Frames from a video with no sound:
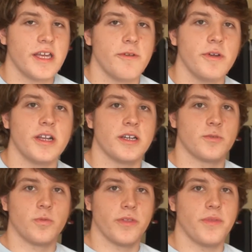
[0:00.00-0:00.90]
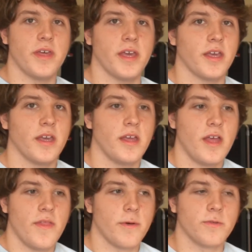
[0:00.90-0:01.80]
realized one thing.
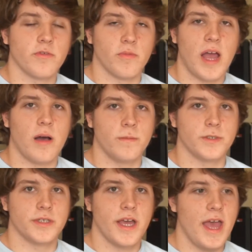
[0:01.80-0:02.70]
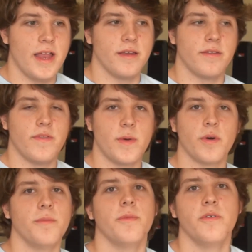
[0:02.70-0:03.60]
There was a round, and they
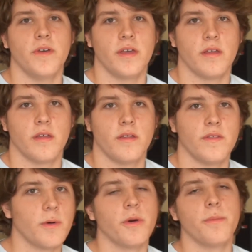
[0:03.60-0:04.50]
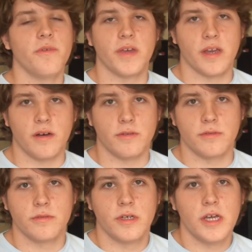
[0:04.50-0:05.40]
weren't moving. They weren't moving at
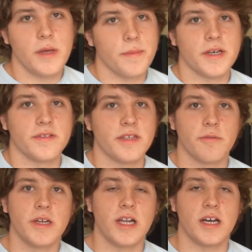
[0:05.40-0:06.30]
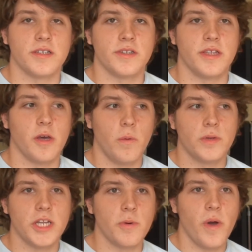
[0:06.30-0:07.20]
all. Because they realized the
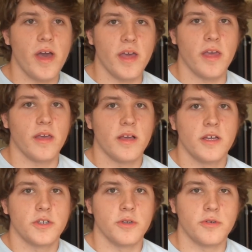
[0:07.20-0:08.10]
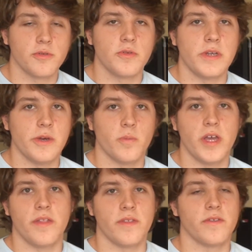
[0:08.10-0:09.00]
only way to truly
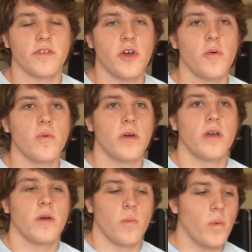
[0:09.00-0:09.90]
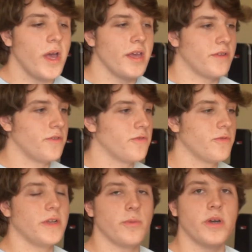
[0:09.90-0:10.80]
win, there's no way to
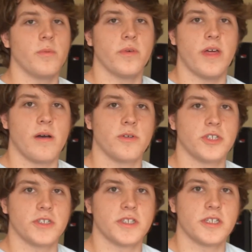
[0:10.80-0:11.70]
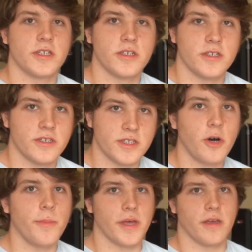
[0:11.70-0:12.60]
truly win without just
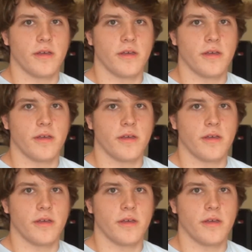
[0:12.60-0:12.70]
stopping.